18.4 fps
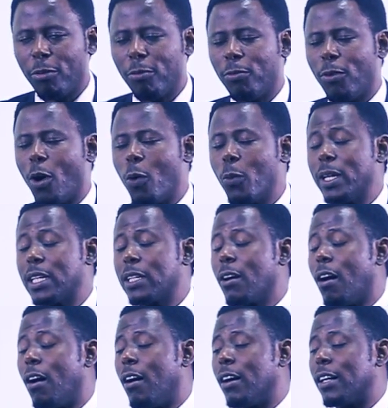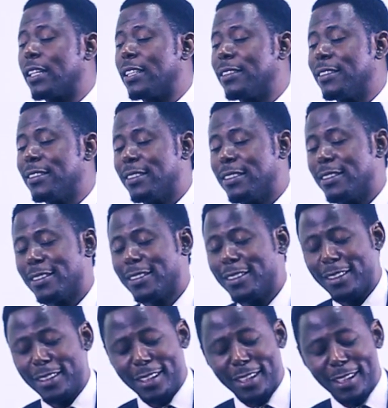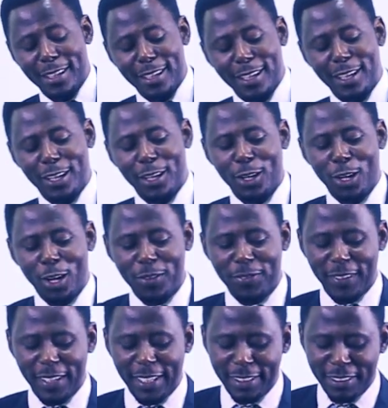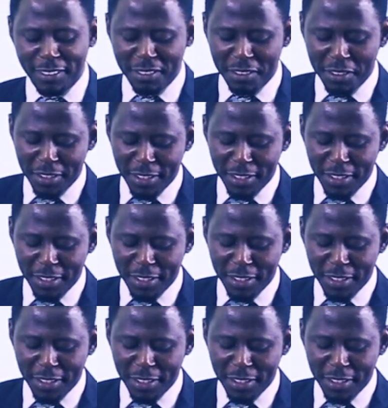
For with God, nothing.